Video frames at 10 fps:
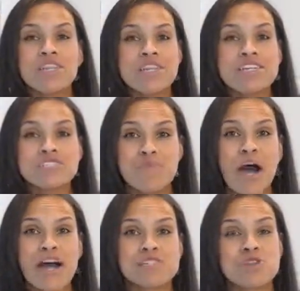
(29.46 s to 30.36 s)
These
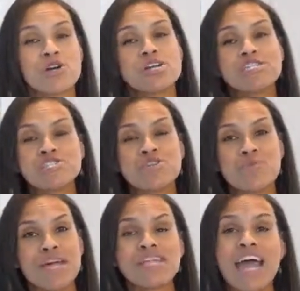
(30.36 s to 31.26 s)
buys are going to
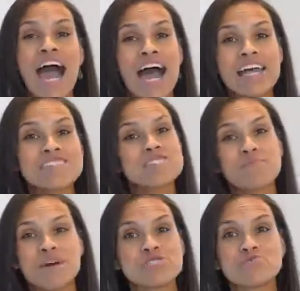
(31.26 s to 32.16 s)
generate the highest
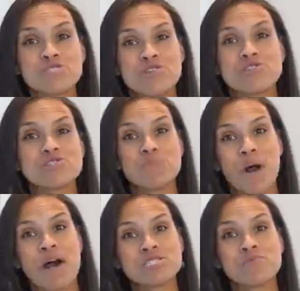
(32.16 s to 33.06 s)
and best returns
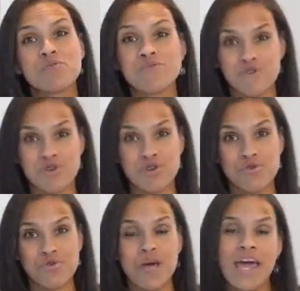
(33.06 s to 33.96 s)
possible for
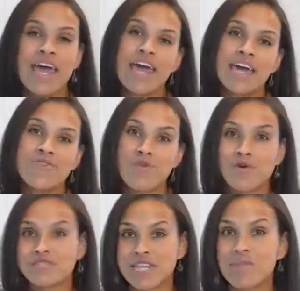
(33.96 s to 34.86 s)
you. And of
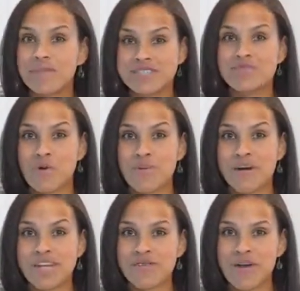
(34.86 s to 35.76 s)
course, that means more
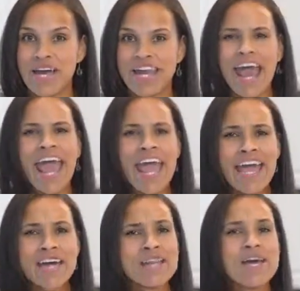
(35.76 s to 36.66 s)
money, right?
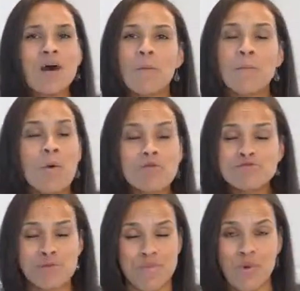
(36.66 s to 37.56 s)
And
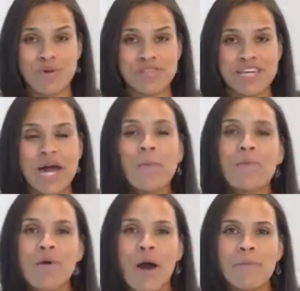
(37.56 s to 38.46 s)
most importantly, a
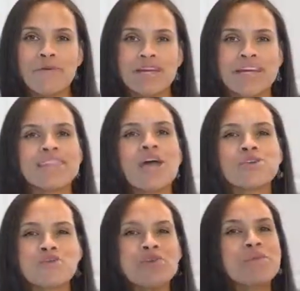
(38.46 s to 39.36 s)
property that
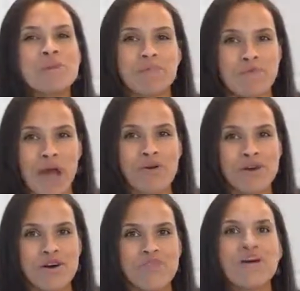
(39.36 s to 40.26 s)
you can be proud
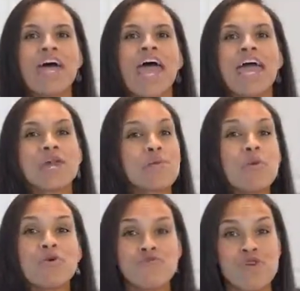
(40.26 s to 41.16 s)
of and a
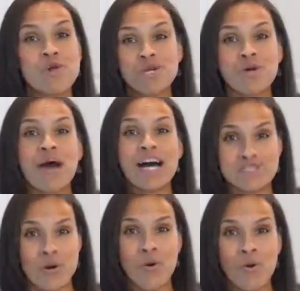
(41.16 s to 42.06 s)
portfolio as
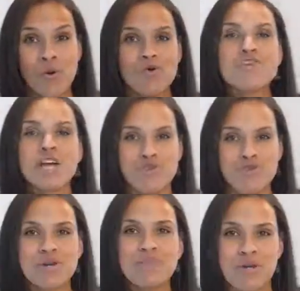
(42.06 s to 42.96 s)
a whole that
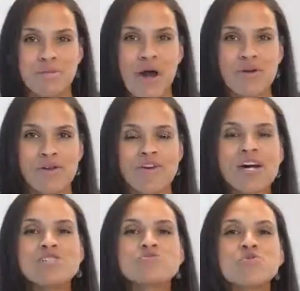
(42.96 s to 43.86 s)
you can be proud of.
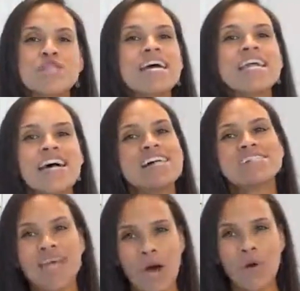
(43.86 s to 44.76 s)
So let us
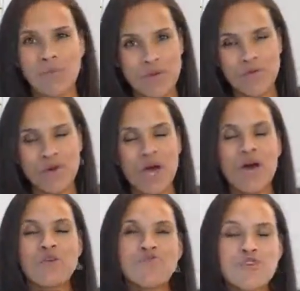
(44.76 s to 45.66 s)
help you.
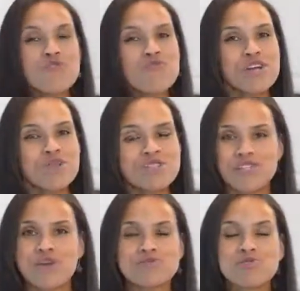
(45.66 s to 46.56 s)
Feel free to reach
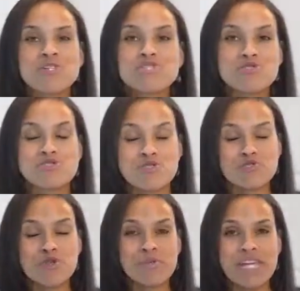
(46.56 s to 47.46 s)
out to us on
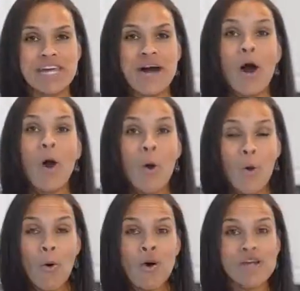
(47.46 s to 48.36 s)
social media
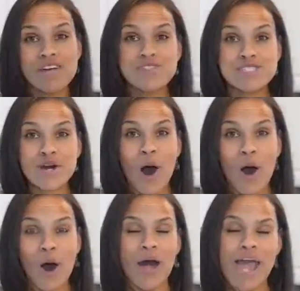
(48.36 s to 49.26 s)
or give us a
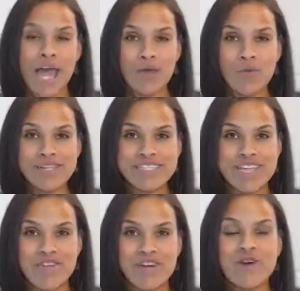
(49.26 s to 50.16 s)
call
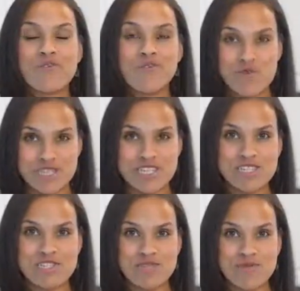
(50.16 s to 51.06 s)
817
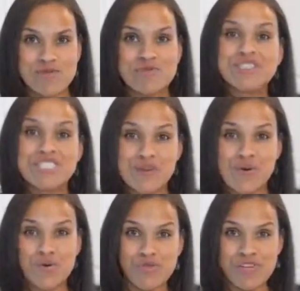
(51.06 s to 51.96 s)
462
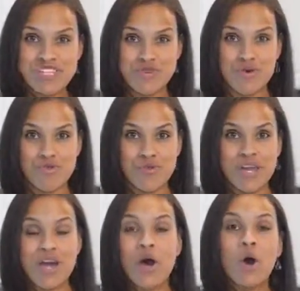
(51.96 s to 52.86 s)

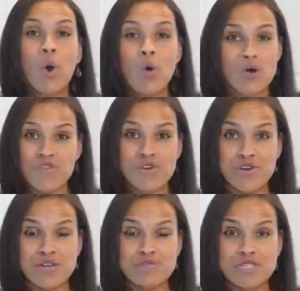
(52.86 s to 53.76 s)
0303. Or if
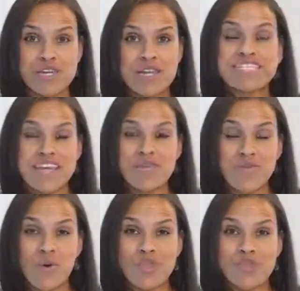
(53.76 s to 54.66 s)
you're in Houston,
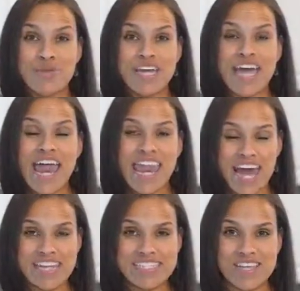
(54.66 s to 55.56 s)
713
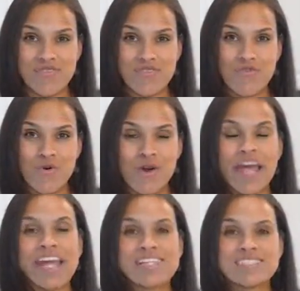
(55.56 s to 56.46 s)
974
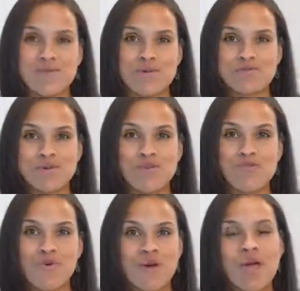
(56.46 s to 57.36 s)

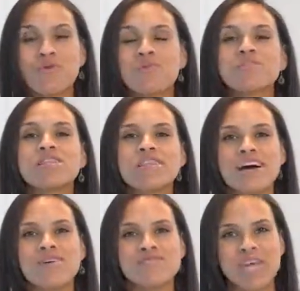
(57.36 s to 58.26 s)
8004. And we would
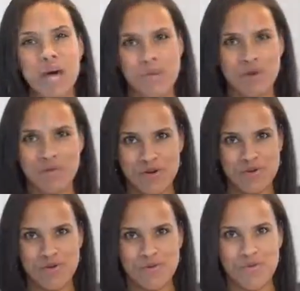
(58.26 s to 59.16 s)
love to help you build
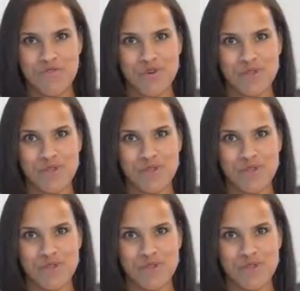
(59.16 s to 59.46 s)
your portfolio.